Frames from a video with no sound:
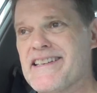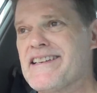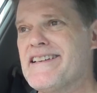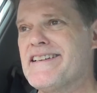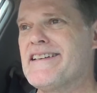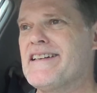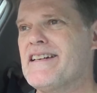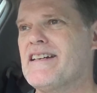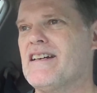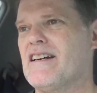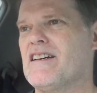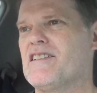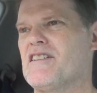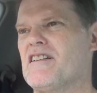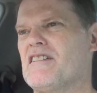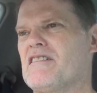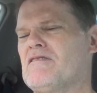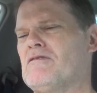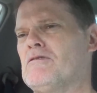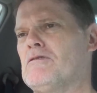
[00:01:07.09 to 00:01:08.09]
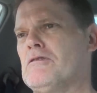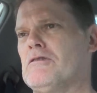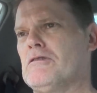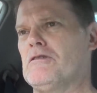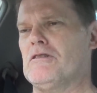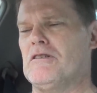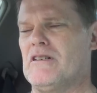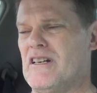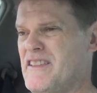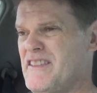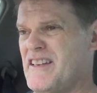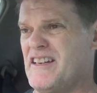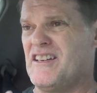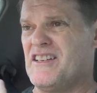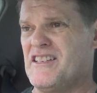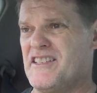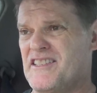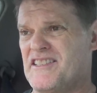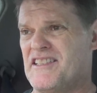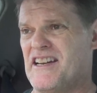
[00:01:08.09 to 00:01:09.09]
I was like, oh, and then
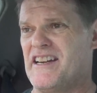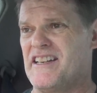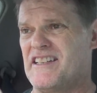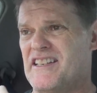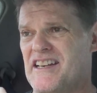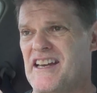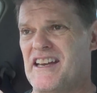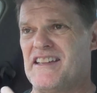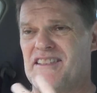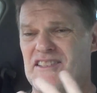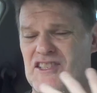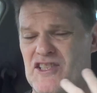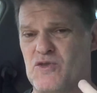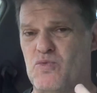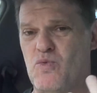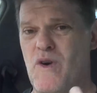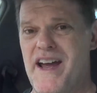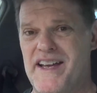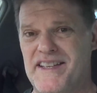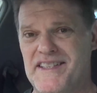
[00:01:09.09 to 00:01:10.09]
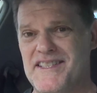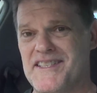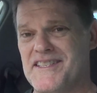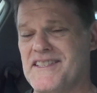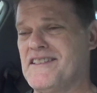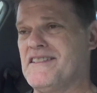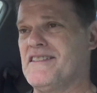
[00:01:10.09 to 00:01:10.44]
I started to get the sweats.